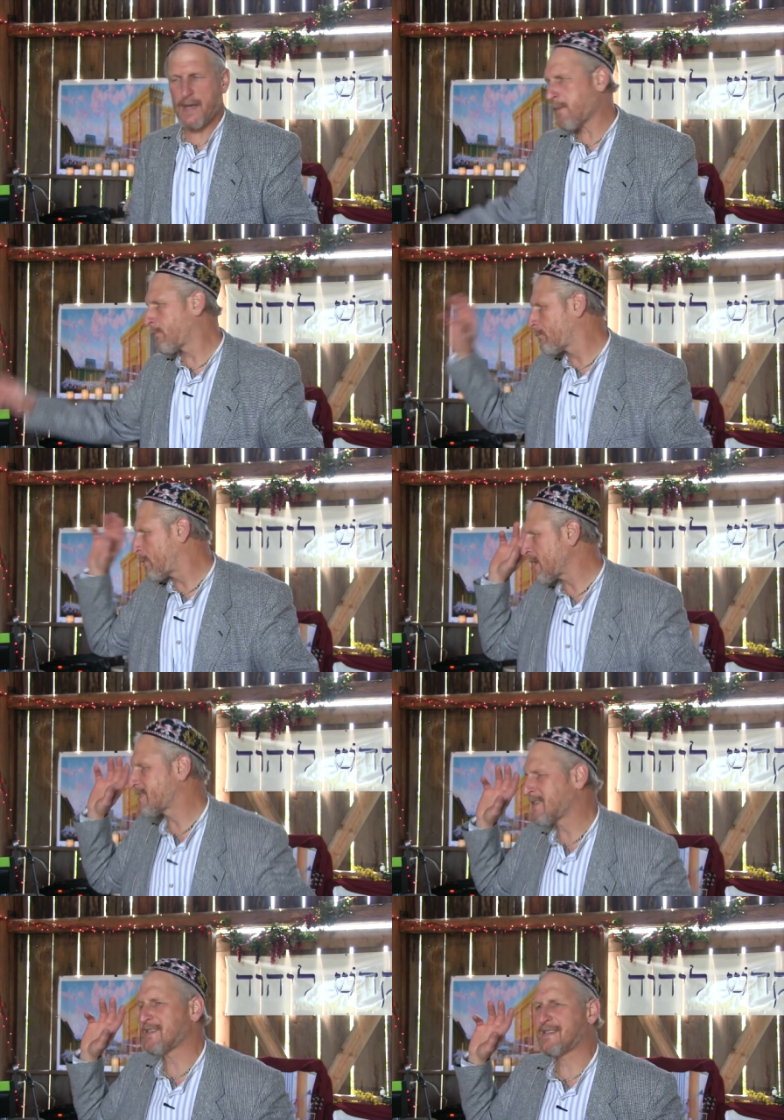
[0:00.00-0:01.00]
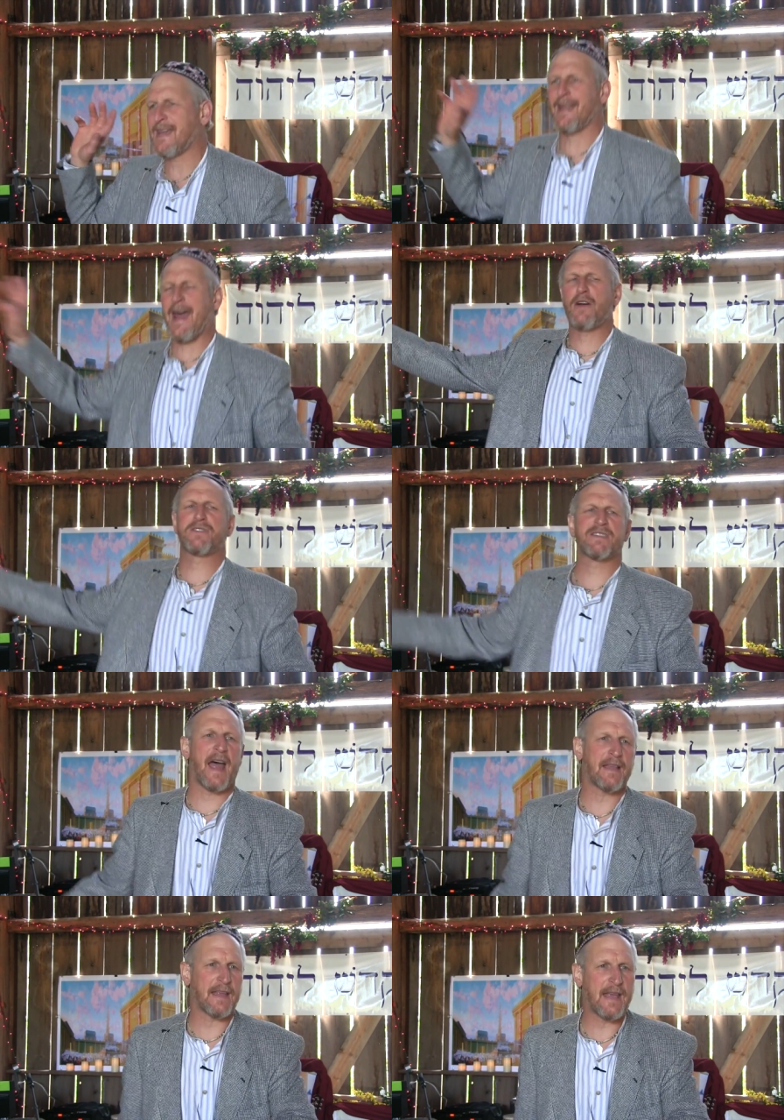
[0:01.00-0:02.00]
He pitched his tent
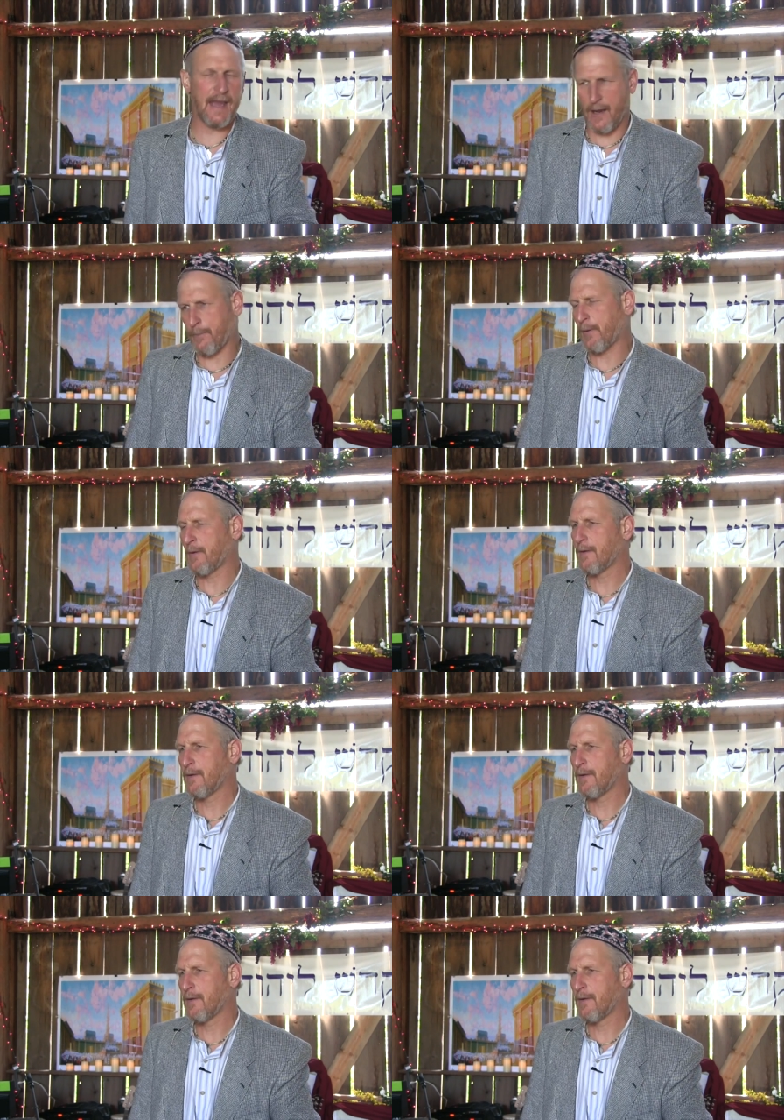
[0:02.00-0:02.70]
outside the camp.